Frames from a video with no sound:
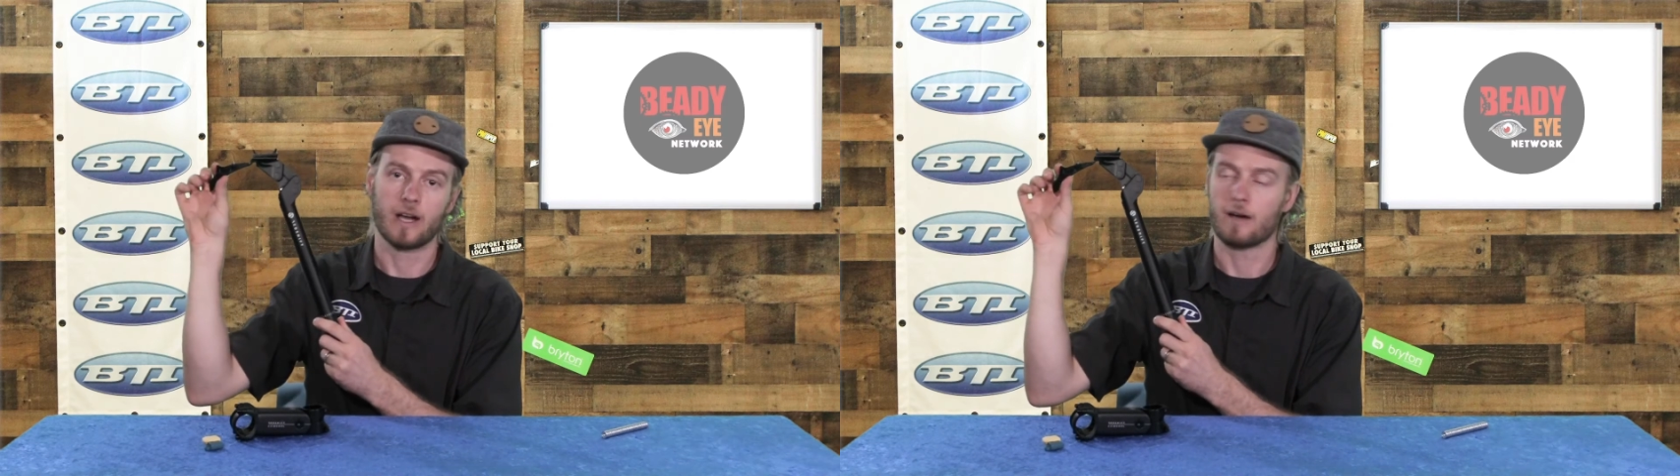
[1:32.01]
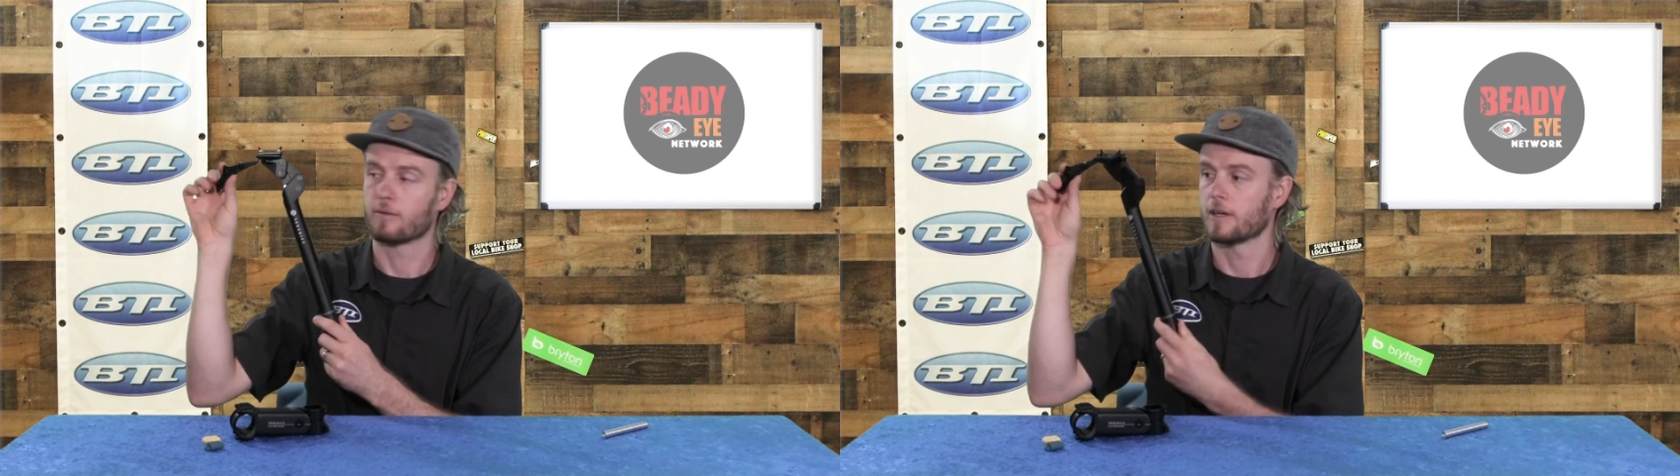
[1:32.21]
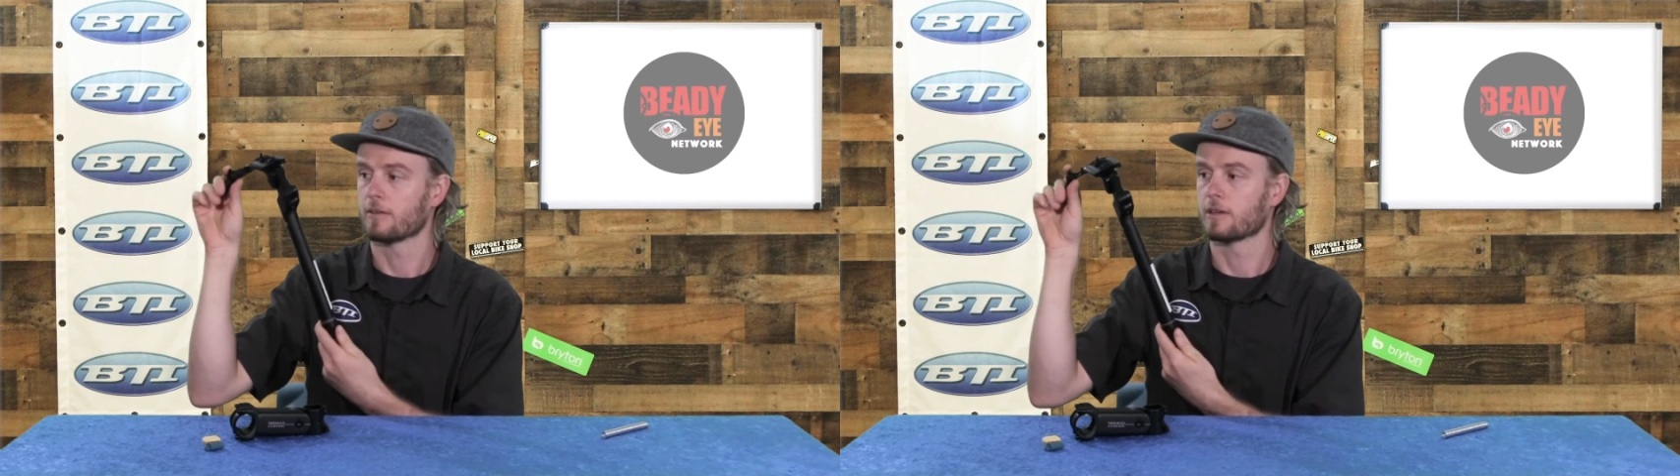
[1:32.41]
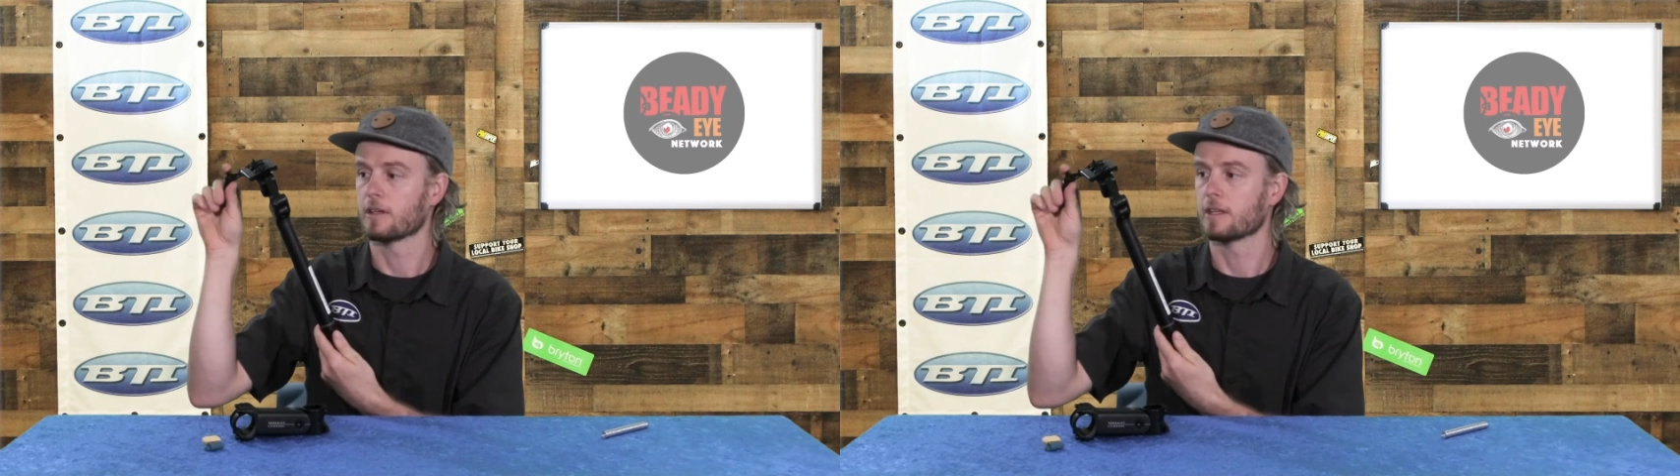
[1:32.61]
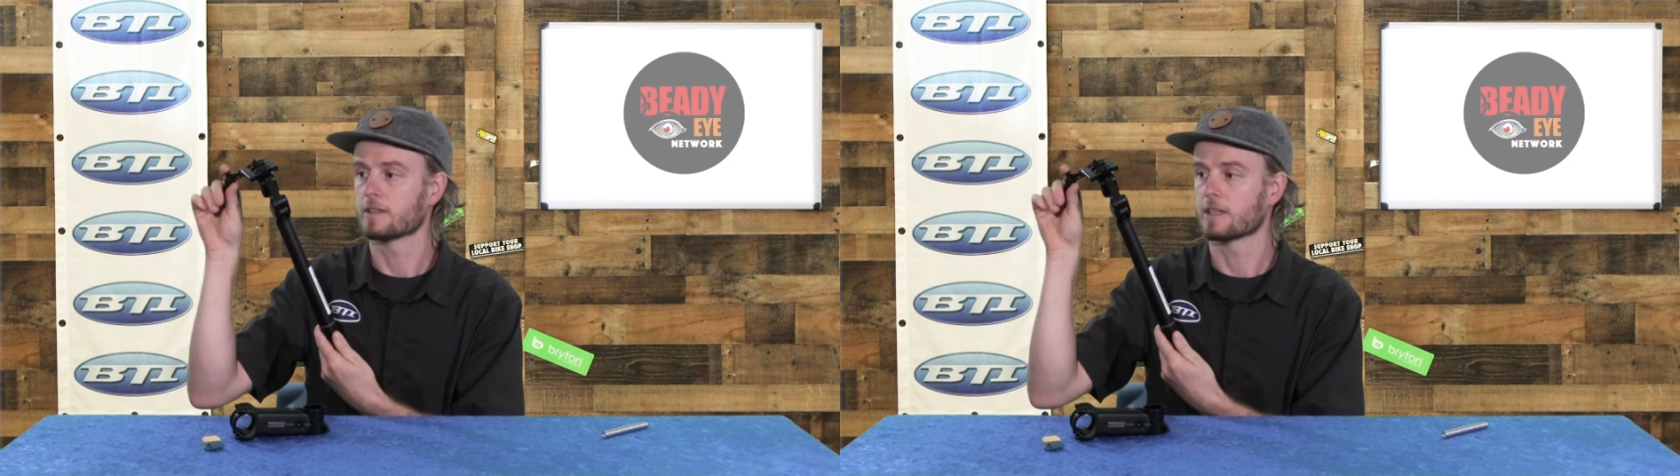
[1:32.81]
off whenever
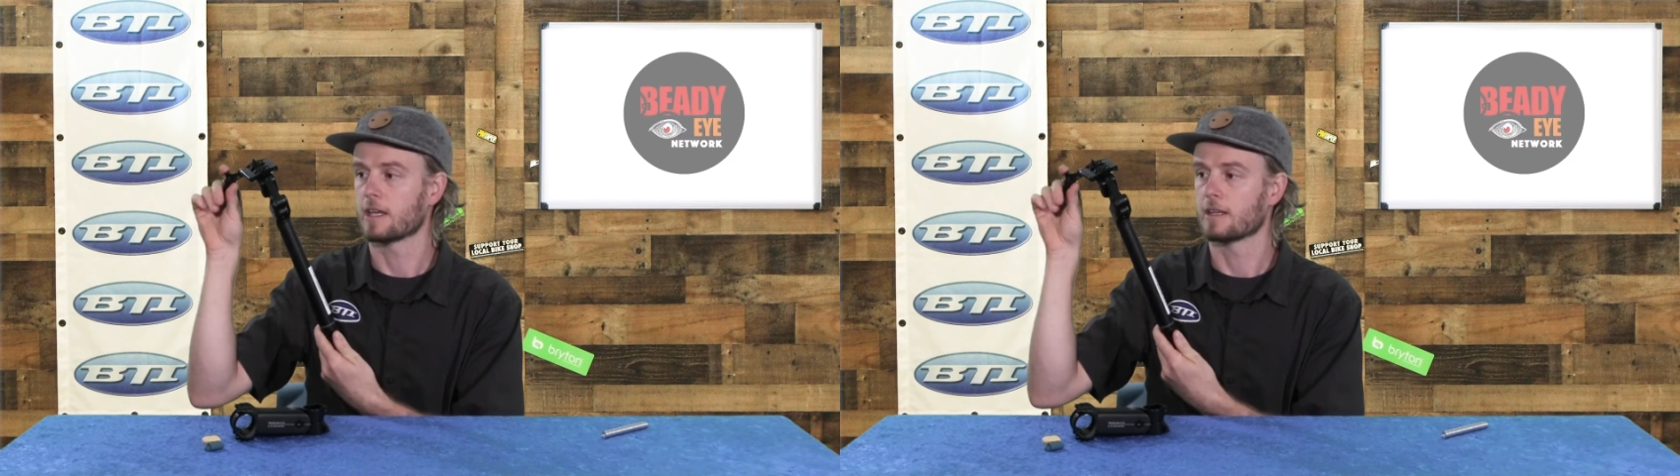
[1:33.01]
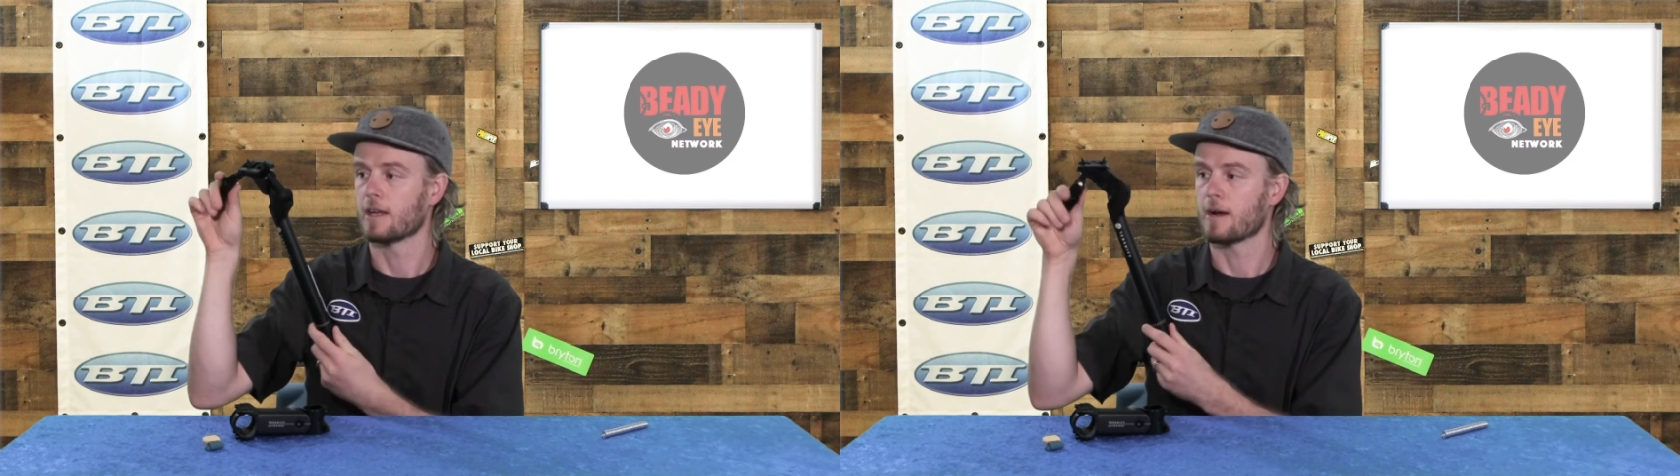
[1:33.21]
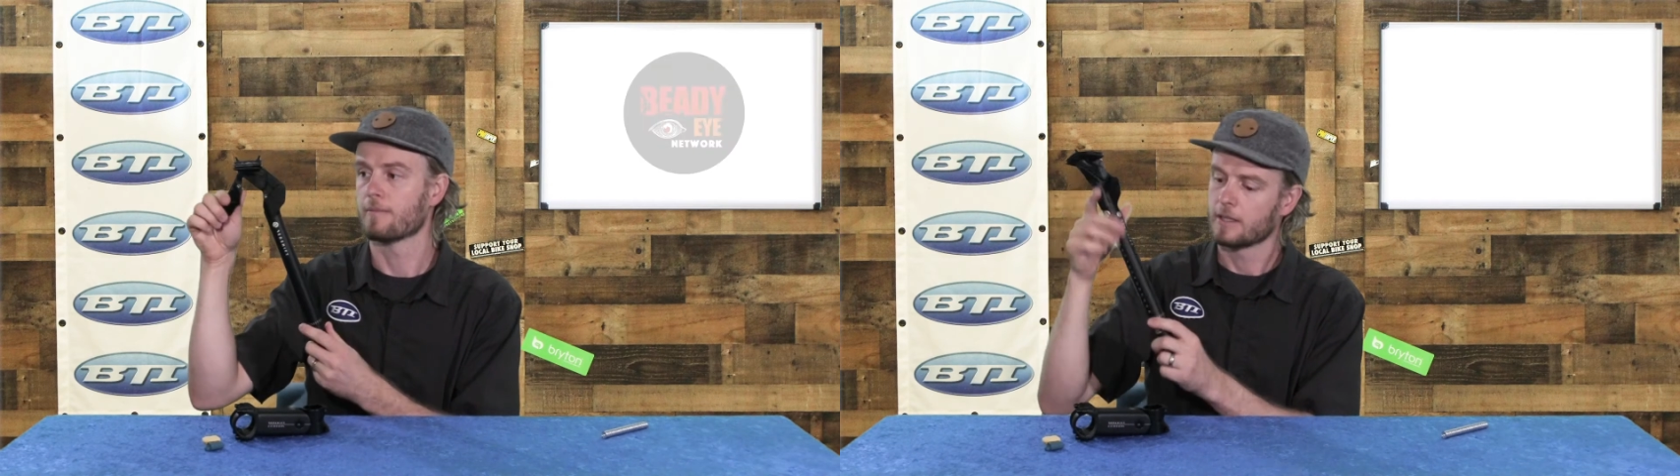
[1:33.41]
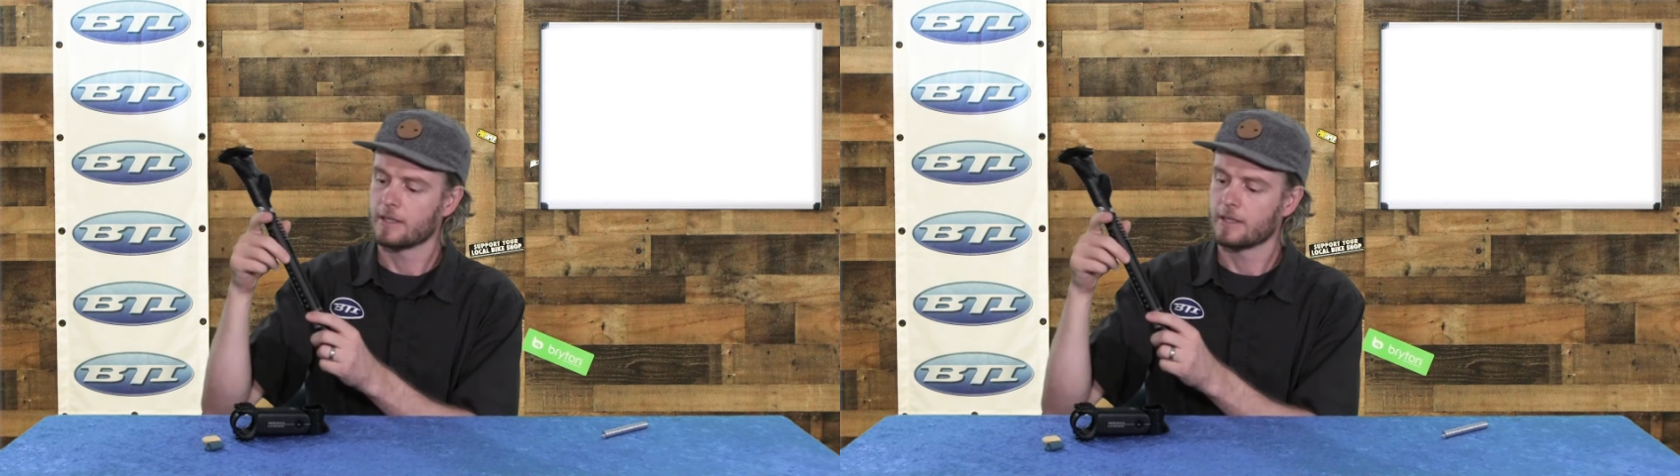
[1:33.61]
you need to get in there.